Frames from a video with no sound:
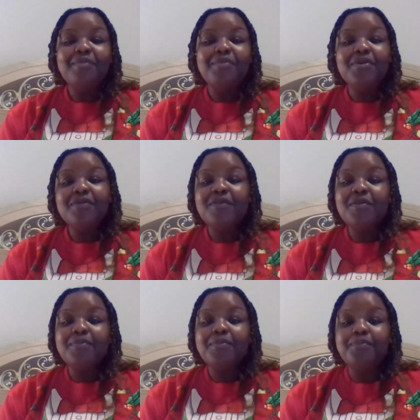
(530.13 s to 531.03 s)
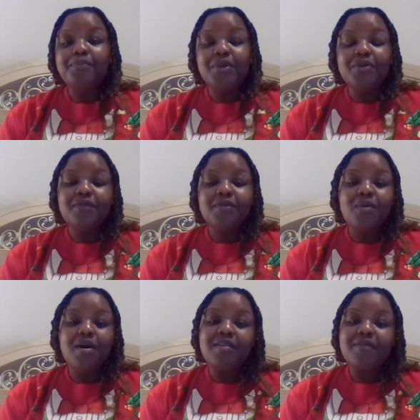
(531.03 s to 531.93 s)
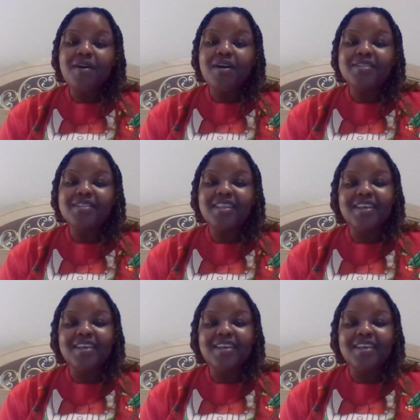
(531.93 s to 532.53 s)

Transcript: beautiful beautiful waterfalls and